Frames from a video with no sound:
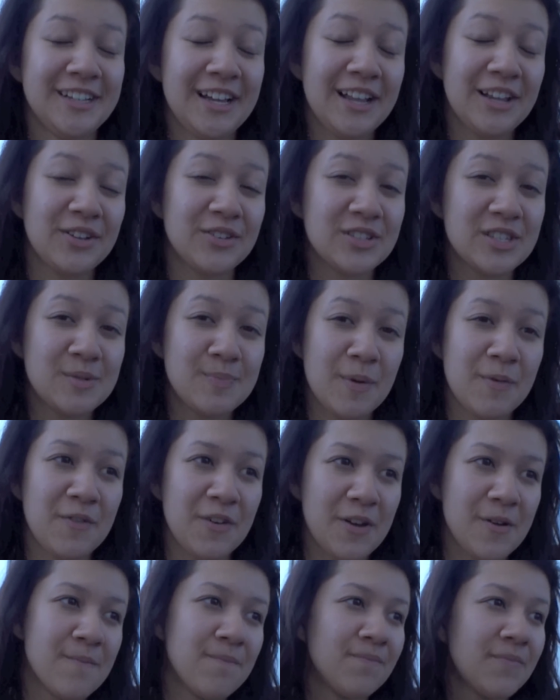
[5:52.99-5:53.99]
I looked
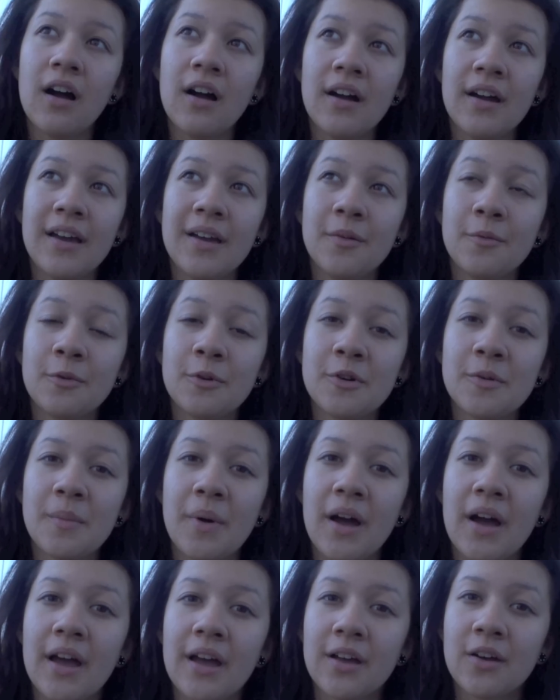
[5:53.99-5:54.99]
spiffy. I wore
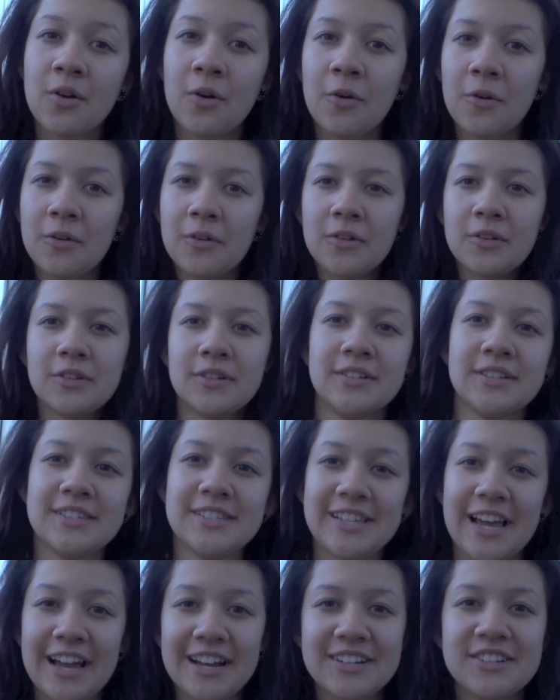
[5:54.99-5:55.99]
my coral
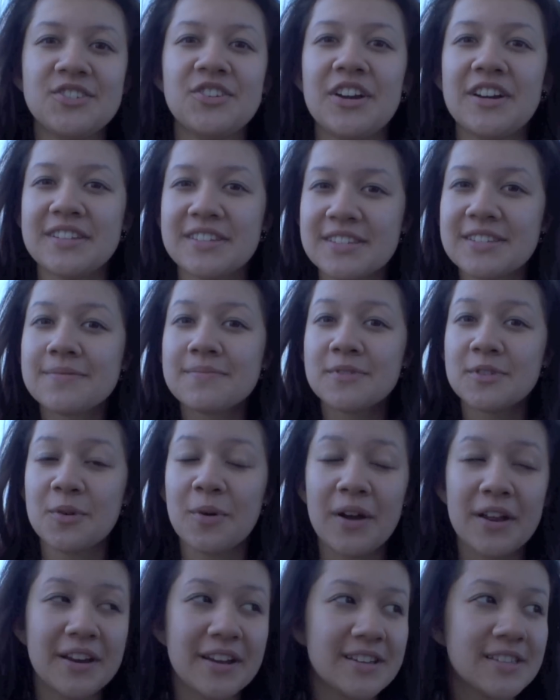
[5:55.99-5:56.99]
satin dress,
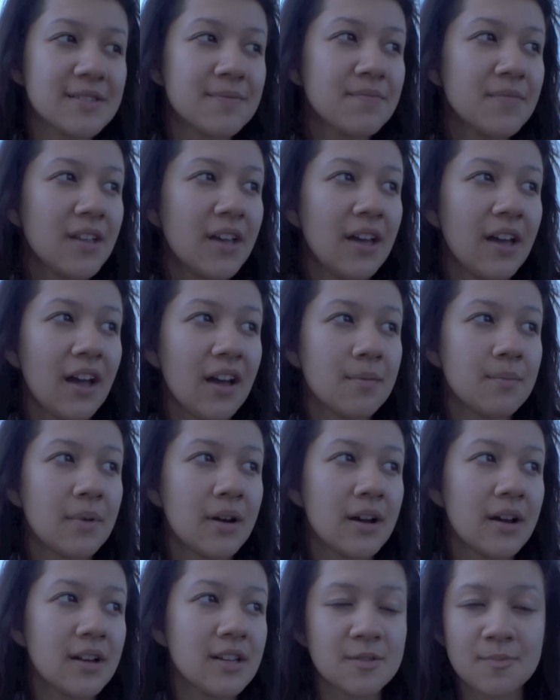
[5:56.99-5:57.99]
it's quite nice, and
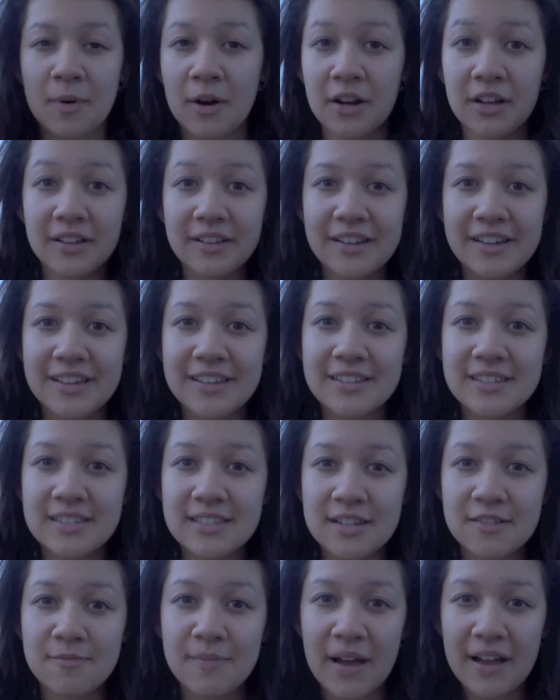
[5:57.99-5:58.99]
my sparkly
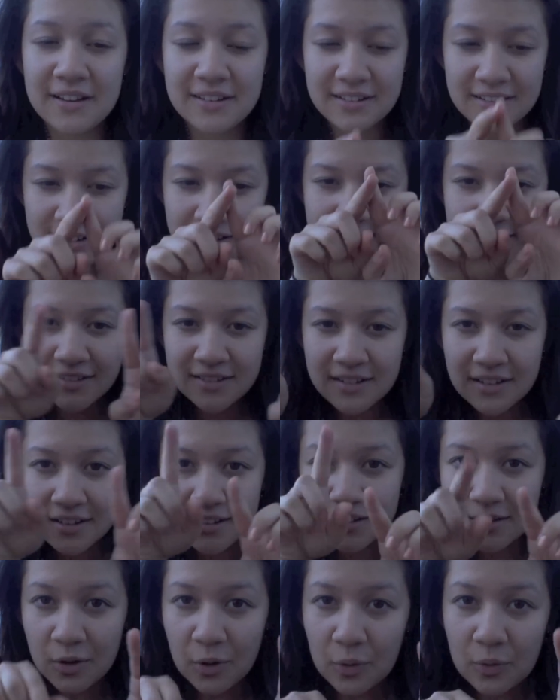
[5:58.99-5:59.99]
Steve Madden
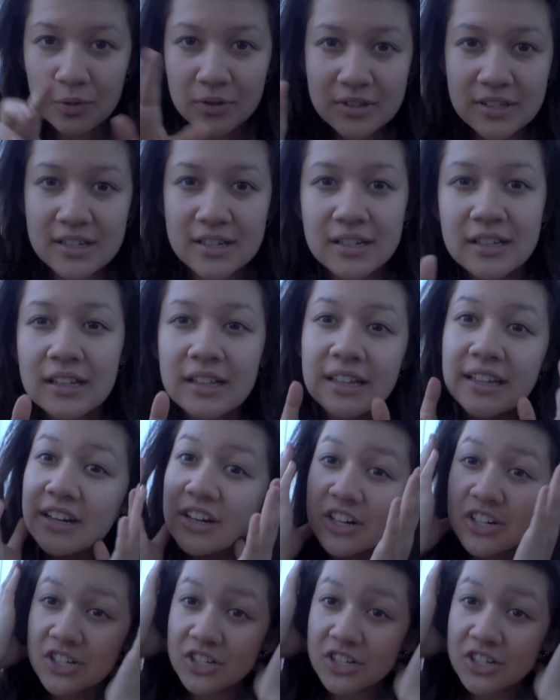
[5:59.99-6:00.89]
gold glitter